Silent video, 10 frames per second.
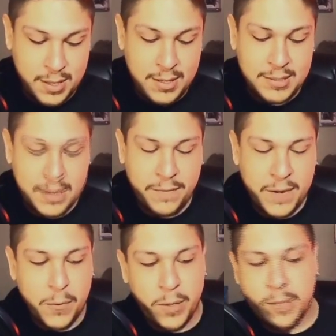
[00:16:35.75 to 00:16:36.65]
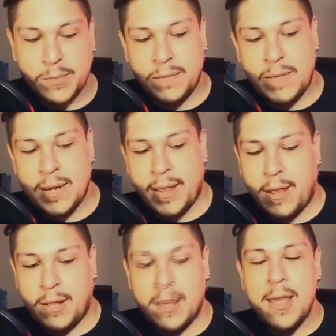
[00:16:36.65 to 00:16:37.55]
Stephanie Williams of Vita
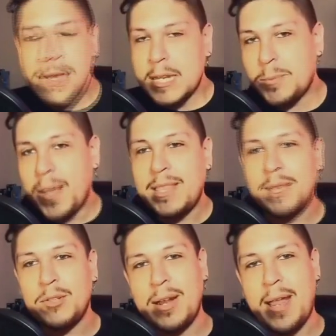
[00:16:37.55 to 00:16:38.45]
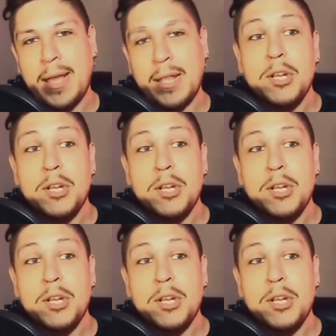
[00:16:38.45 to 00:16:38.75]
Ayala. Despite them trying to act like,